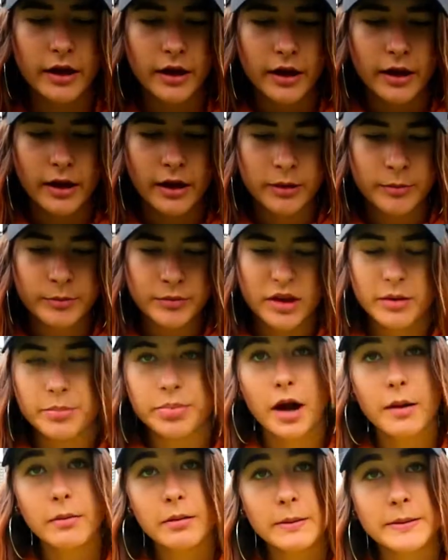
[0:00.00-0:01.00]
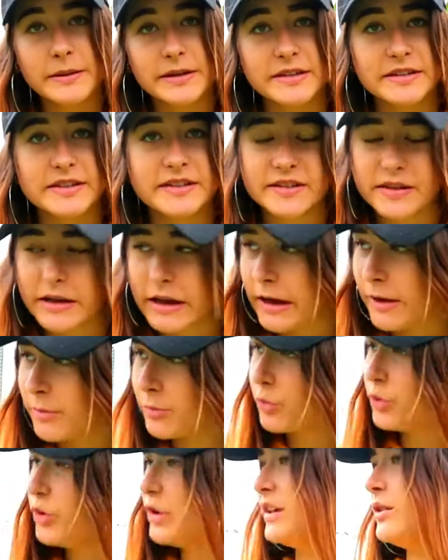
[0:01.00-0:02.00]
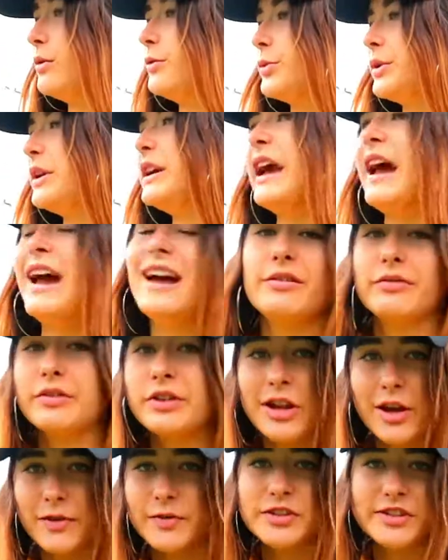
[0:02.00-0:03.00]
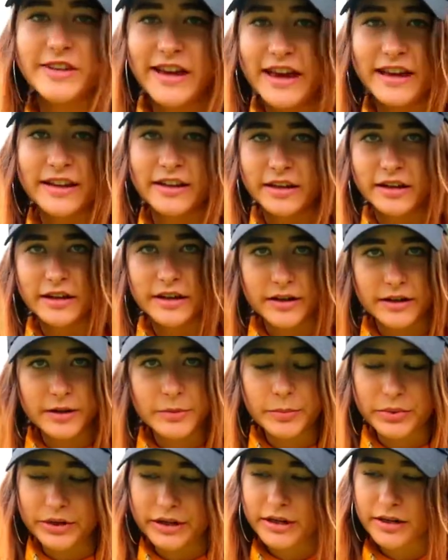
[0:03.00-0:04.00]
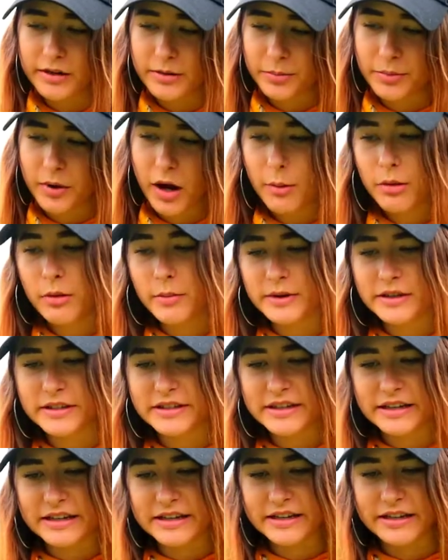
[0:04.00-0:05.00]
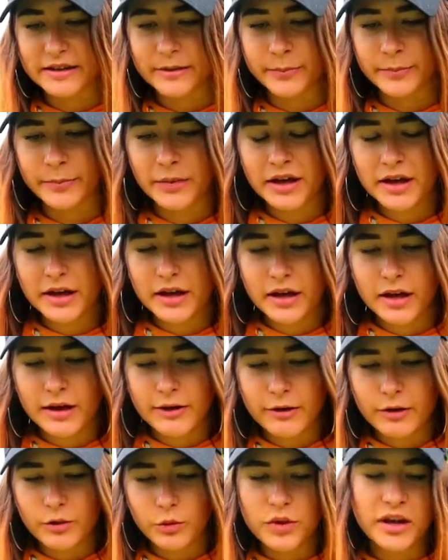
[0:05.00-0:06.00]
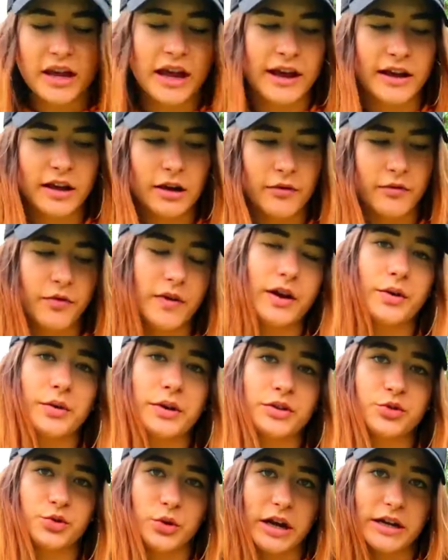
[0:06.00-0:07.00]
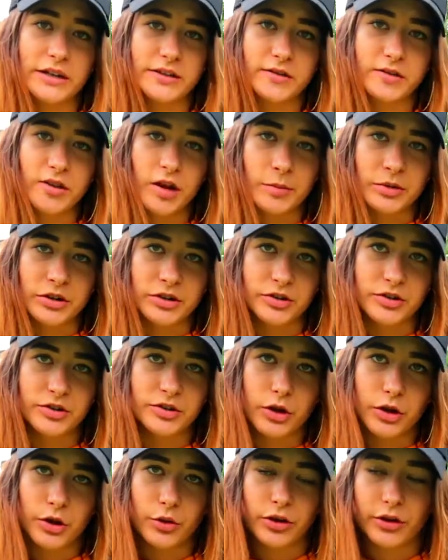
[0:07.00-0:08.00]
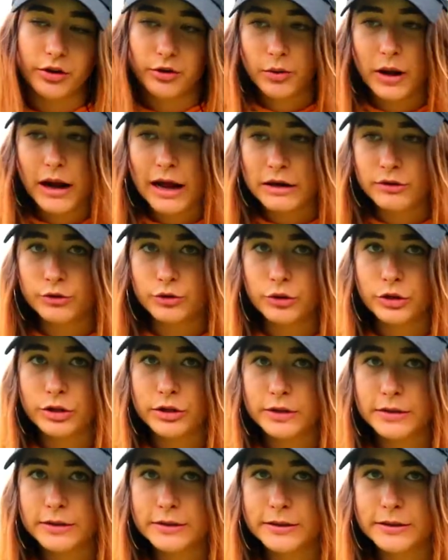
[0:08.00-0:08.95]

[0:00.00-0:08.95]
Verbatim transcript: Um, the problem is, um, we, we have enough sand here, but the problem is um, we had a very dry summer, so the ground